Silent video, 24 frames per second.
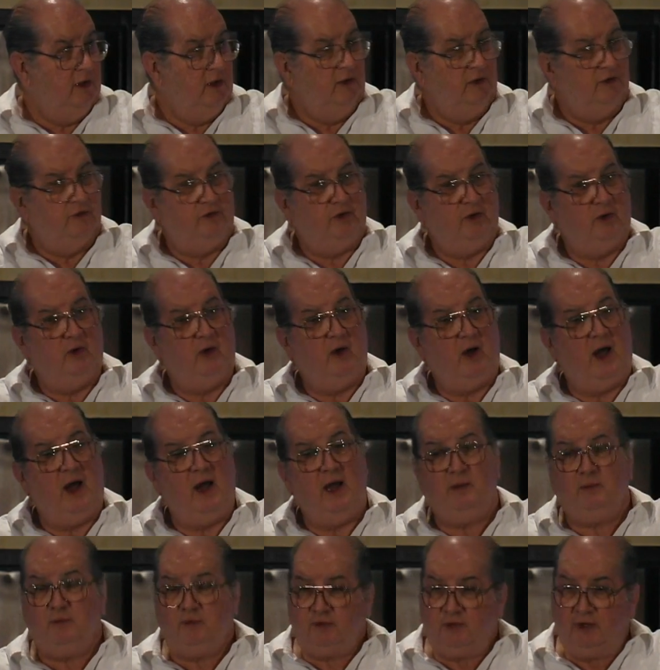So
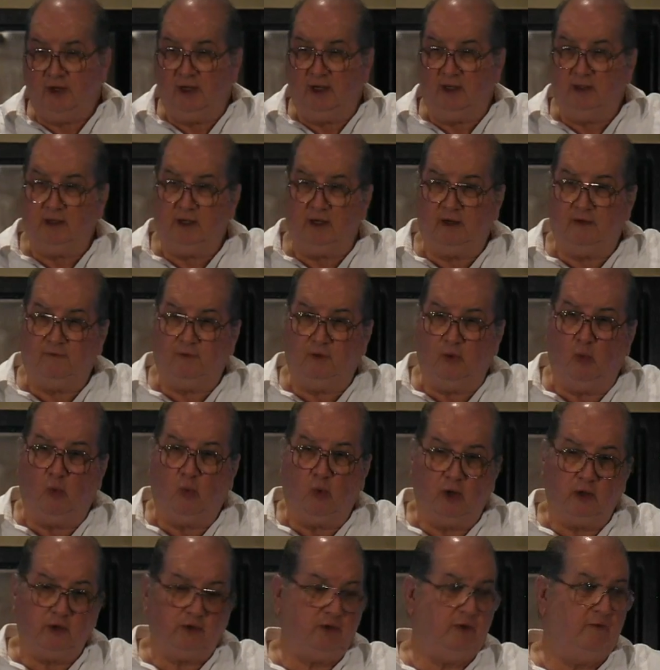I'm saying that if you
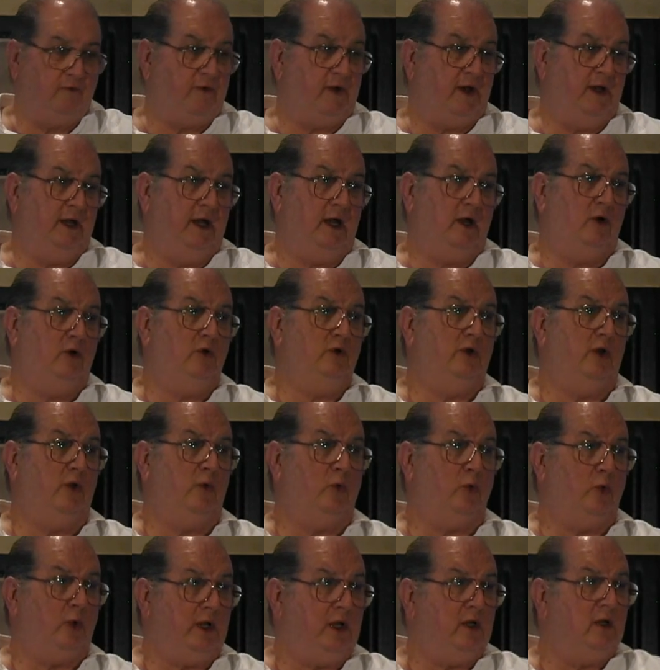want to find out who the
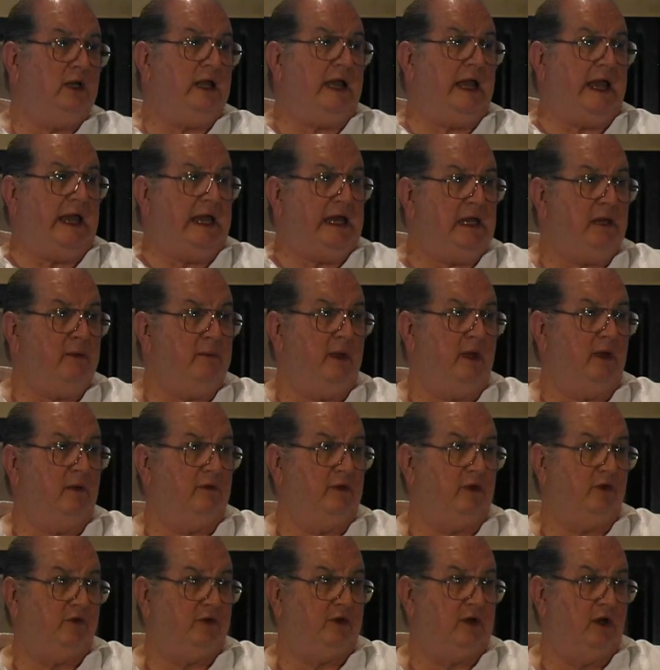real enemy of
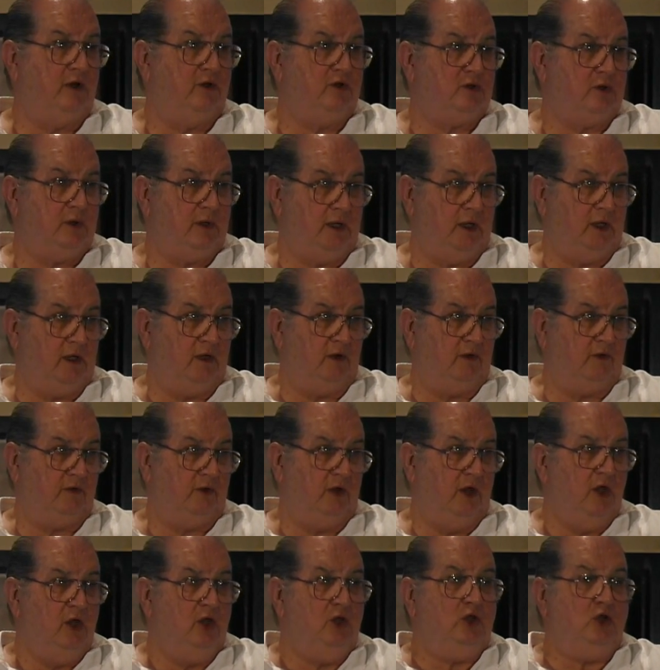this country is,
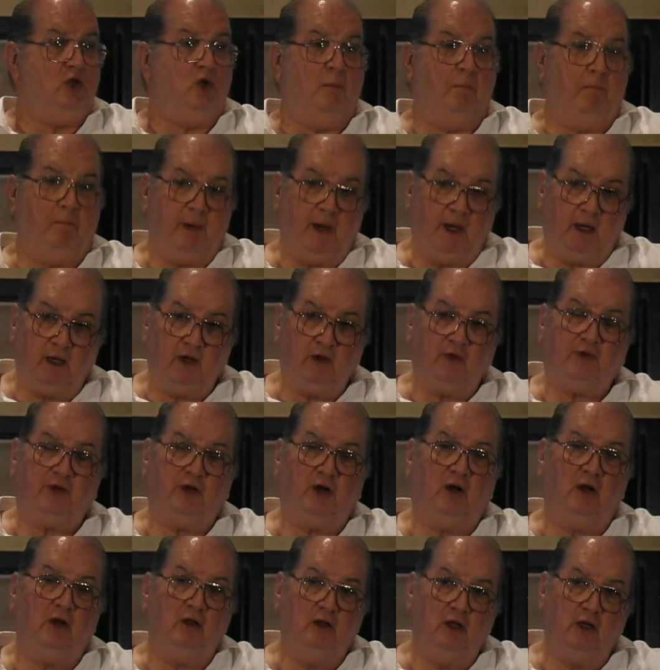you better
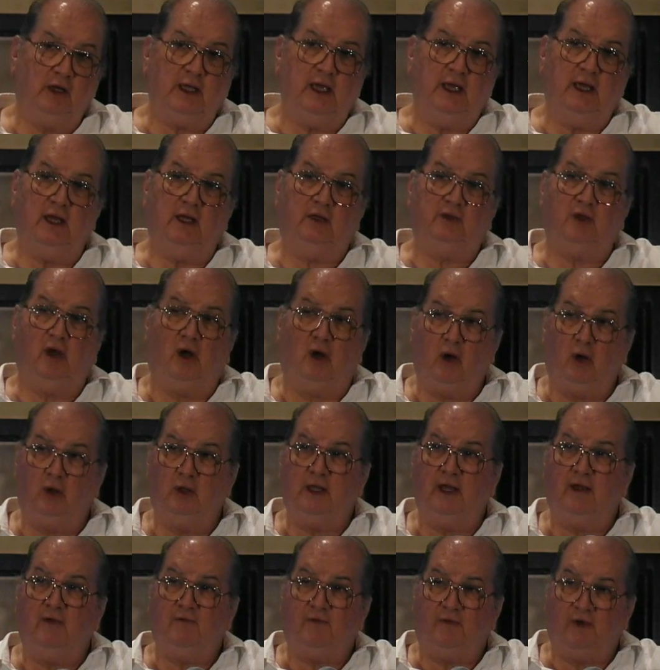start looking at the
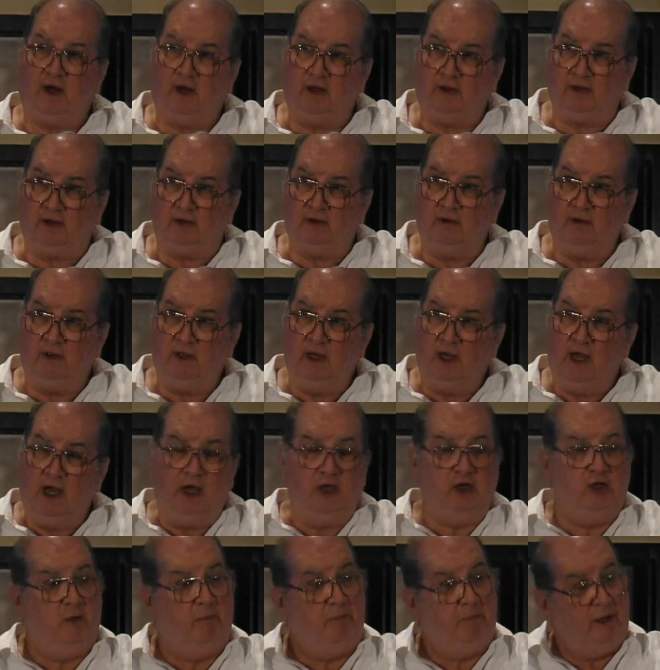Holy Father.
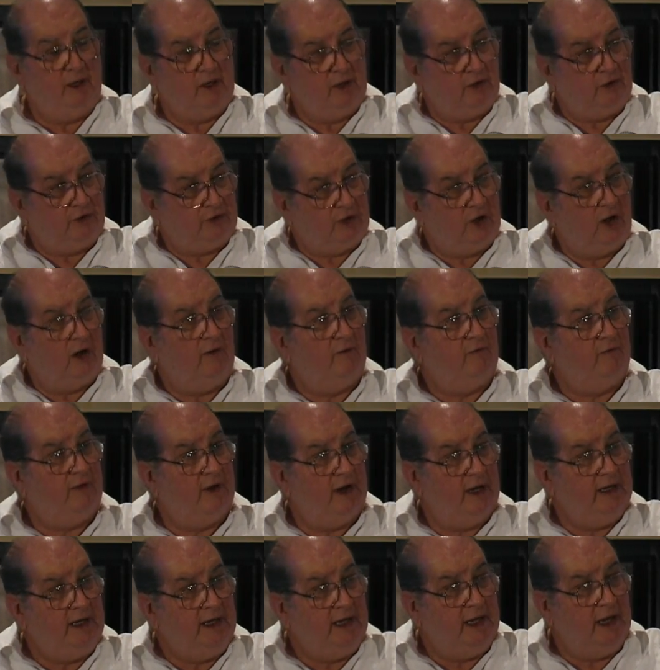And you better start
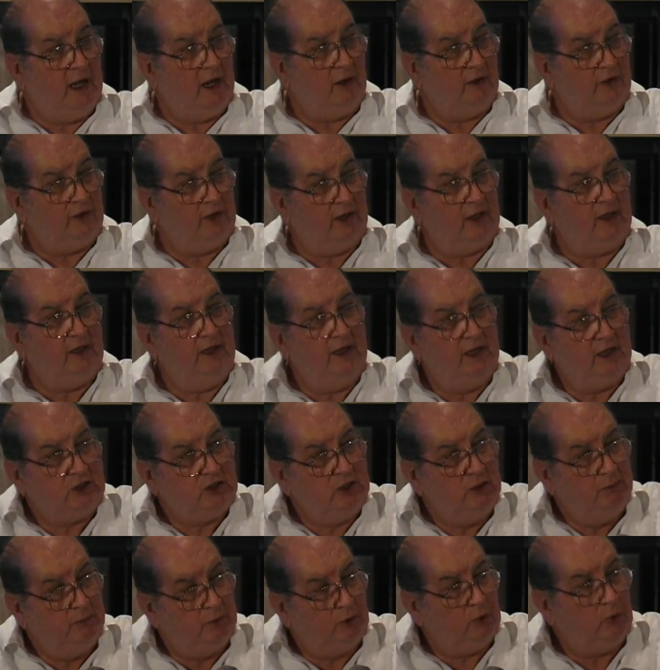finding out the
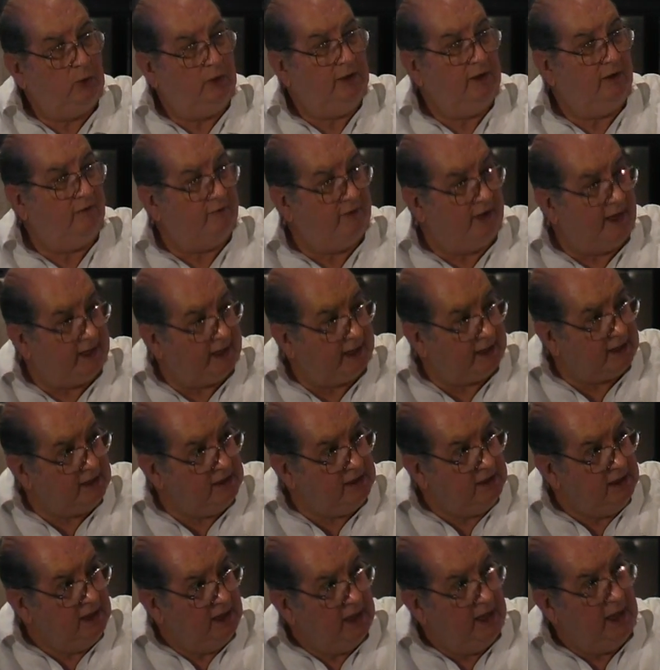connection between the
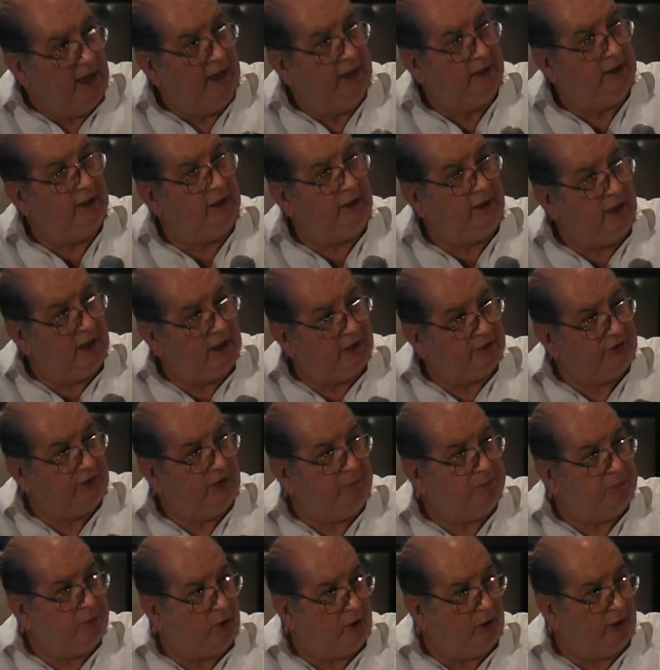Vatican and the Nazi
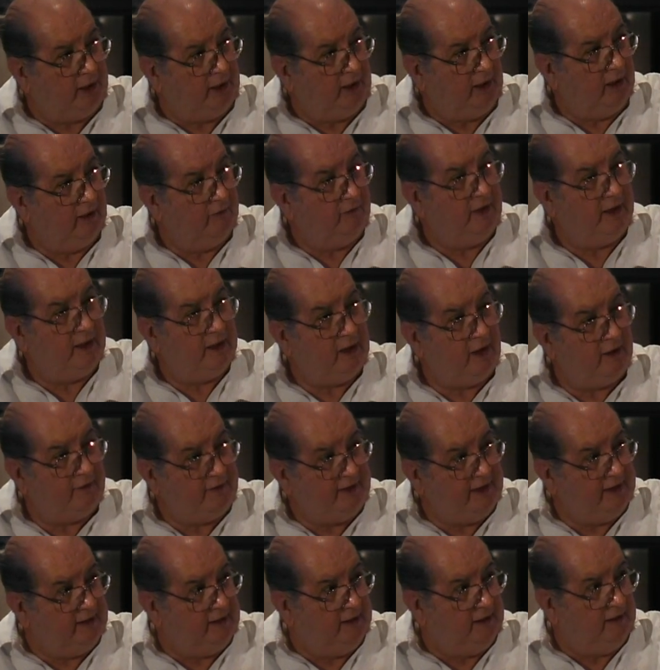Party of Adolf
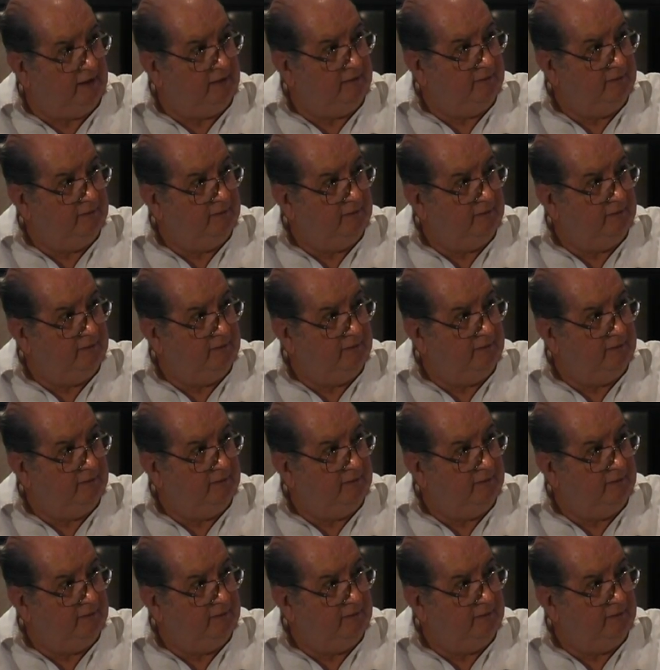Hitler.